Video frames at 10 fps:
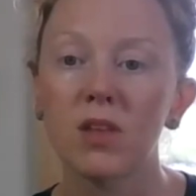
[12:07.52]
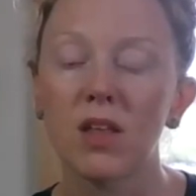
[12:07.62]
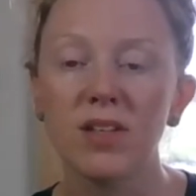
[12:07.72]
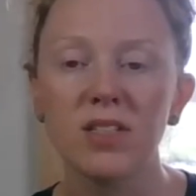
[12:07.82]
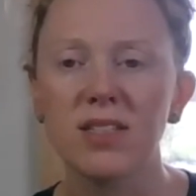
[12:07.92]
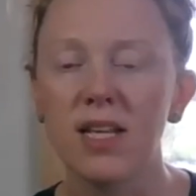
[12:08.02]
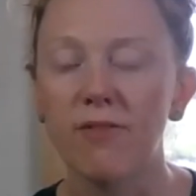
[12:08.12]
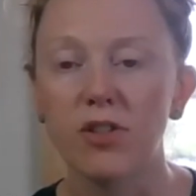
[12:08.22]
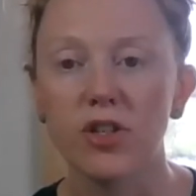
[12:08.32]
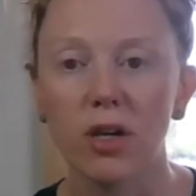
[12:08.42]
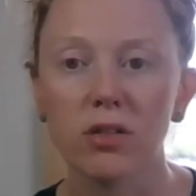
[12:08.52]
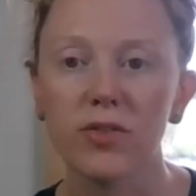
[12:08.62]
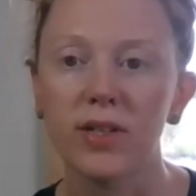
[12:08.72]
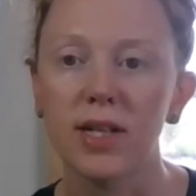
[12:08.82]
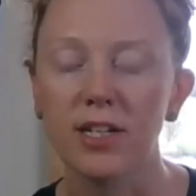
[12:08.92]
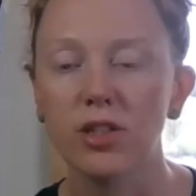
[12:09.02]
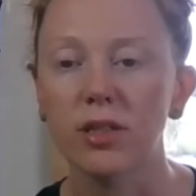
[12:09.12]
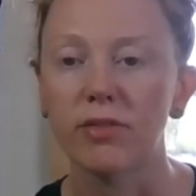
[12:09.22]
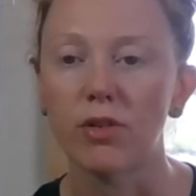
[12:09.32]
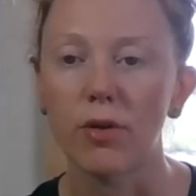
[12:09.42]
this is set for Charlottesville. I
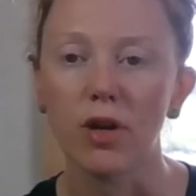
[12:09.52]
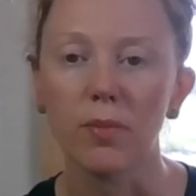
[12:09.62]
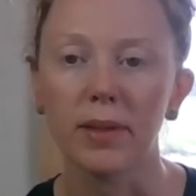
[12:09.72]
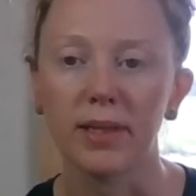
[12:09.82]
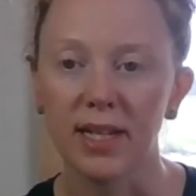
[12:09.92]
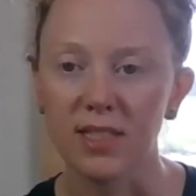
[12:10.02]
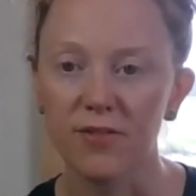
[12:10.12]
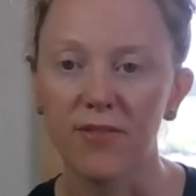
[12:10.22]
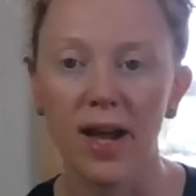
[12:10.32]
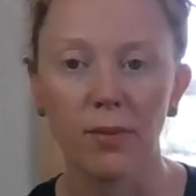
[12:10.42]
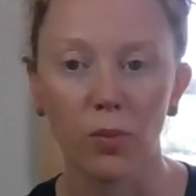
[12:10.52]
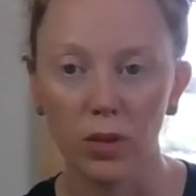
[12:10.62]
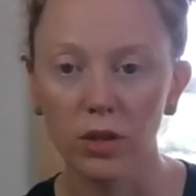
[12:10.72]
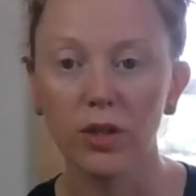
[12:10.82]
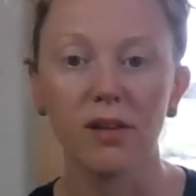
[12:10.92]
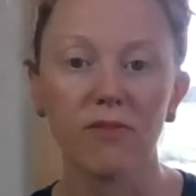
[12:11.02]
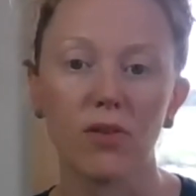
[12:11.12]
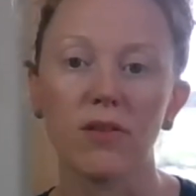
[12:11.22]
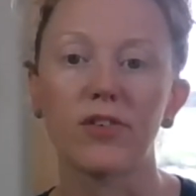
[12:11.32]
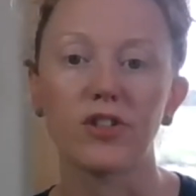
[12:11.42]
actually live in Roanoke, but that's fine. We're looking
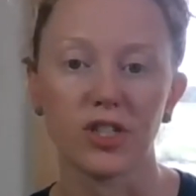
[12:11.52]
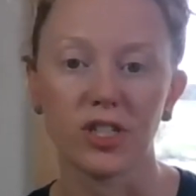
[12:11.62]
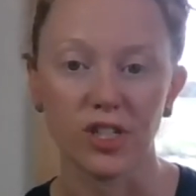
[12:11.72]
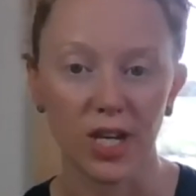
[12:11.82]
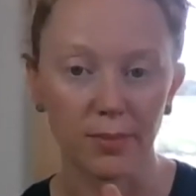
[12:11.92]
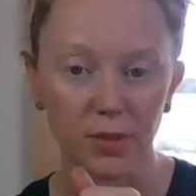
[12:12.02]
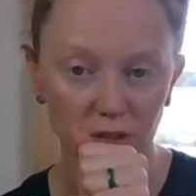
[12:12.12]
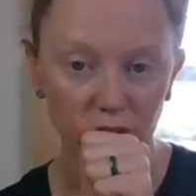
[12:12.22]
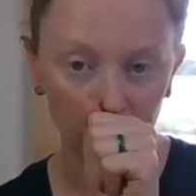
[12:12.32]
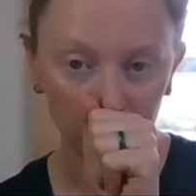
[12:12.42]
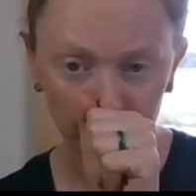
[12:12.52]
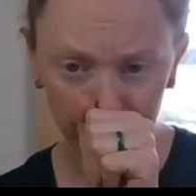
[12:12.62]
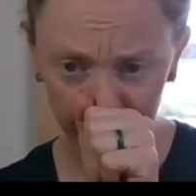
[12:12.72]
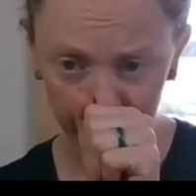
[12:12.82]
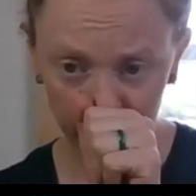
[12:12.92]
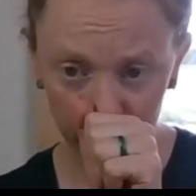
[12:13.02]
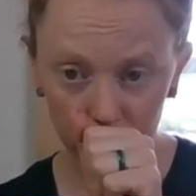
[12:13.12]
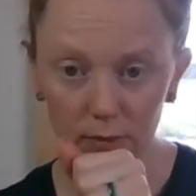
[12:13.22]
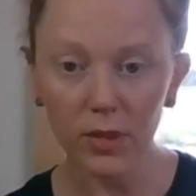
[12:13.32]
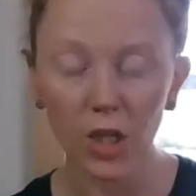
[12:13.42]
for the Virginia chapter. So
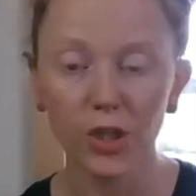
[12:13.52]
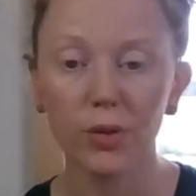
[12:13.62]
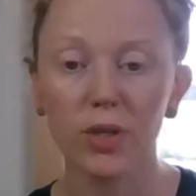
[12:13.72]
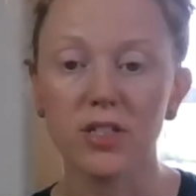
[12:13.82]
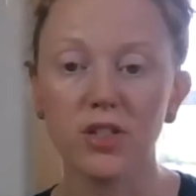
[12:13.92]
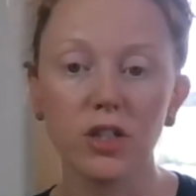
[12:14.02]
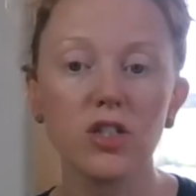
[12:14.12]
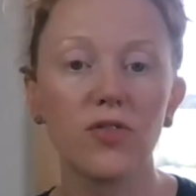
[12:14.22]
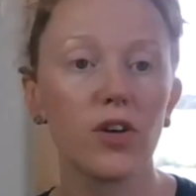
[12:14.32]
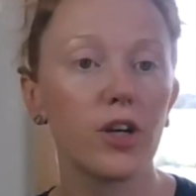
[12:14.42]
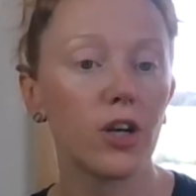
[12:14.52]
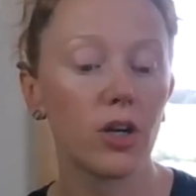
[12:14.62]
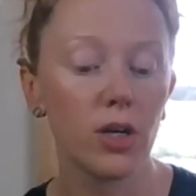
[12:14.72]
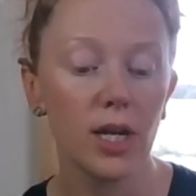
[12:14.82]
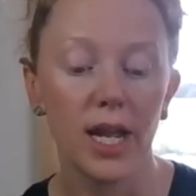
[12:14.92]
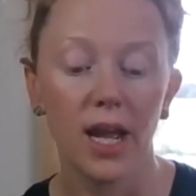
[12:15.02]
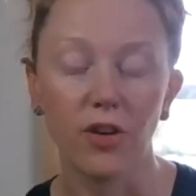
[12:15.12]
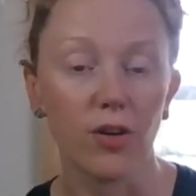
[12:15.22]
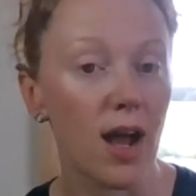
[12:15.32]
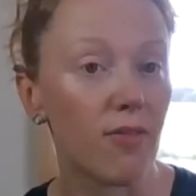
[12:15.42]
you could search for
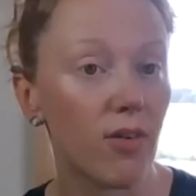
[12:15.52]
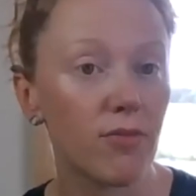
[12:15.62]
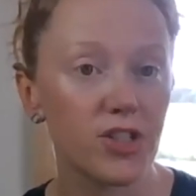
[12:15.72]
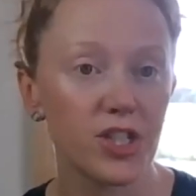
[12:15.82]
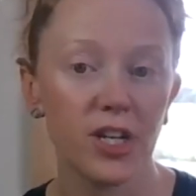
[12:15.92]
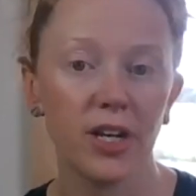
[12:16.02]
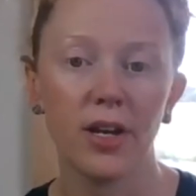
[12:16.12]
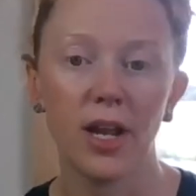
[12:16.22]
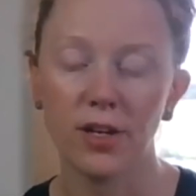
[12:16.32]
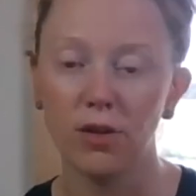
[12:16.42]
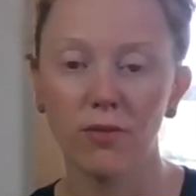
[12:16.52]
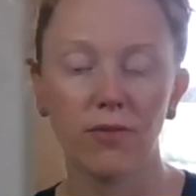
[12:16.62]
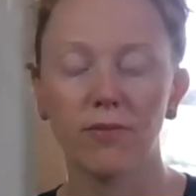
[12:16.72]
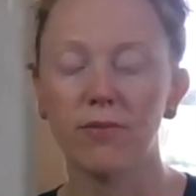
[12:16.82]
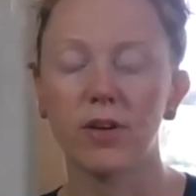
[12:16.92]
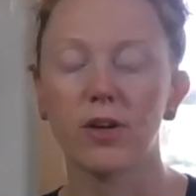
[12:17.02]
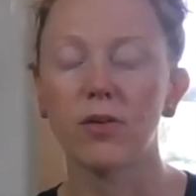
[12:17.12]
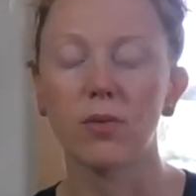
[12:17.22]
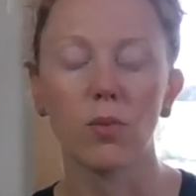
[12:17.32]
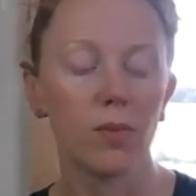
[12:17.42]
if you're not from Virginia and
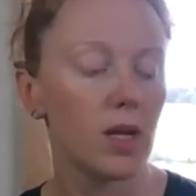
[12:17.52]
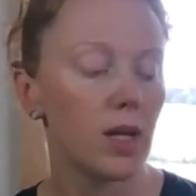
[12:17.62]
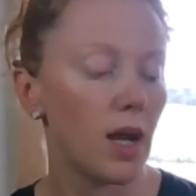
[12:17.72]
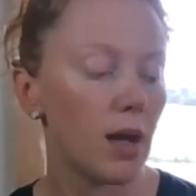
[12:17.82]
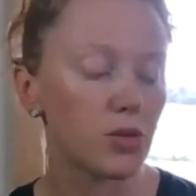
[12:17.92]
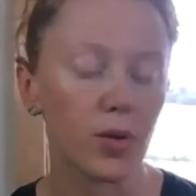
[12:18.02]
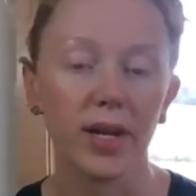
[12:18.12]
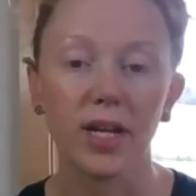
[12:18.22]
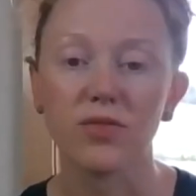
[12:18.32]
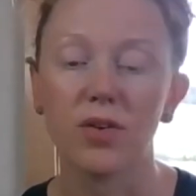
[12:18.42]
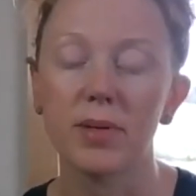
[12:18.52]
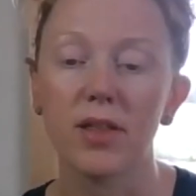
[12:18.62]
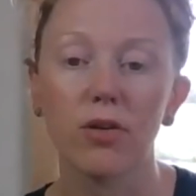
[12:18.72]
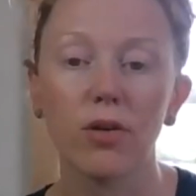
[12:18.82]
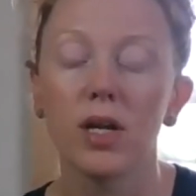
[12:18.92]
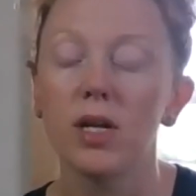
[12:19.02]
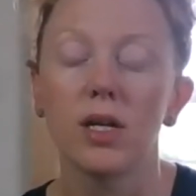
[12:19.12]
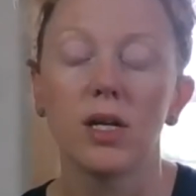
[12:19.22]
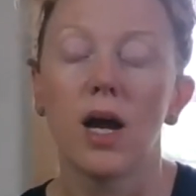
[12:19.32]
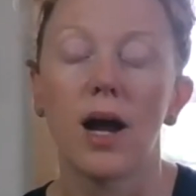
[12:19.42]
you're joining us from another
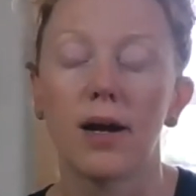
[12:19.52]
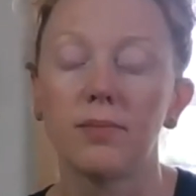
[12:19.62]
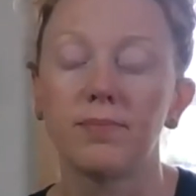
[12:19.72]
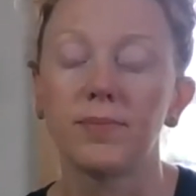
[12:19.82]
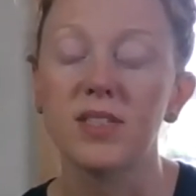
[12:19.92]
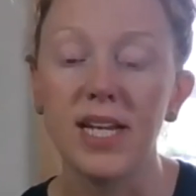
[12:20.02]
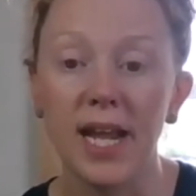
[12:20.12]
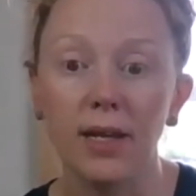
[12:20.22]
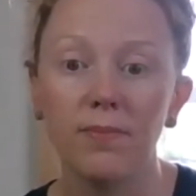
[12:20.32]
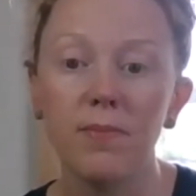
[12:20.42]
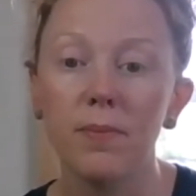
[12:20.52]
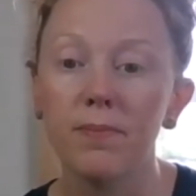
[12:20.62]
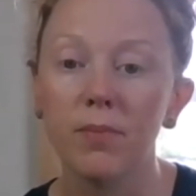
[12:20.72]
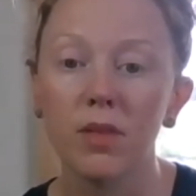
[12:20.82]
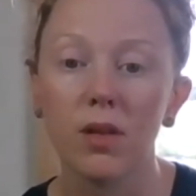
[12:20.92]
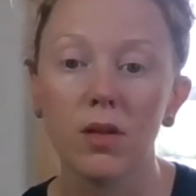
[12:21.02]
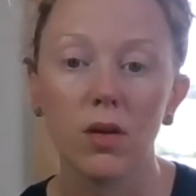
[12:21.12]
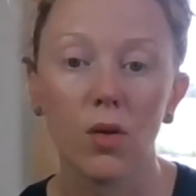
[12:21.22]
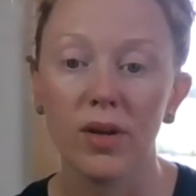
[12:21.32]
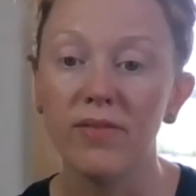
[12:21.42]
state
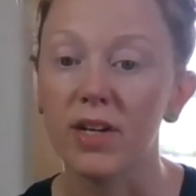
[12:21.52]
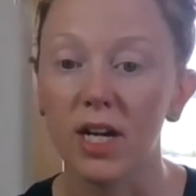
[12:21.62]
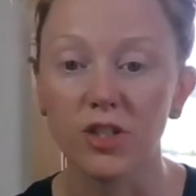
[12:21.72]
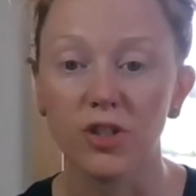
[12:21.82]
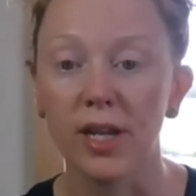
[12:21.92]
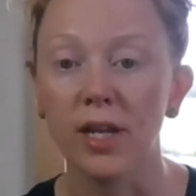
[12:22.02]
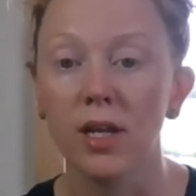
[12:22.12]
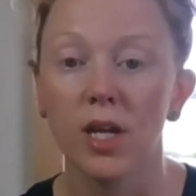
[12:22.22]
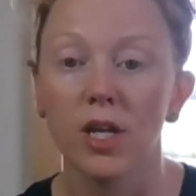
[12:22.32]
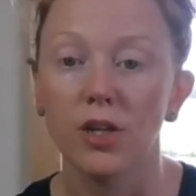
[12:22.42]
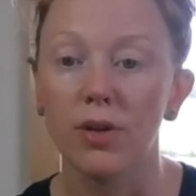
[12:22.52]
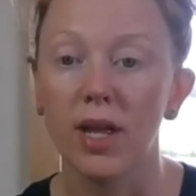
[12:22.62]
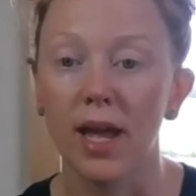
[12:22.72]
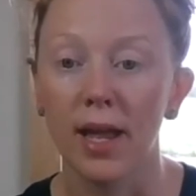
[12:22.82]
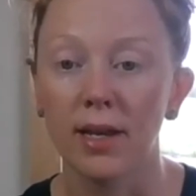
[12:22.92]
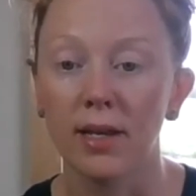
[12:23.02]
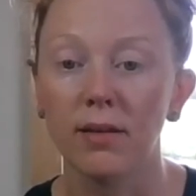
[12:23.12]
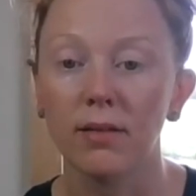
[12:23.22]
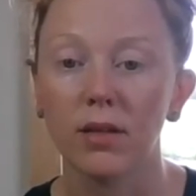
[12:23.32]
or even country, you can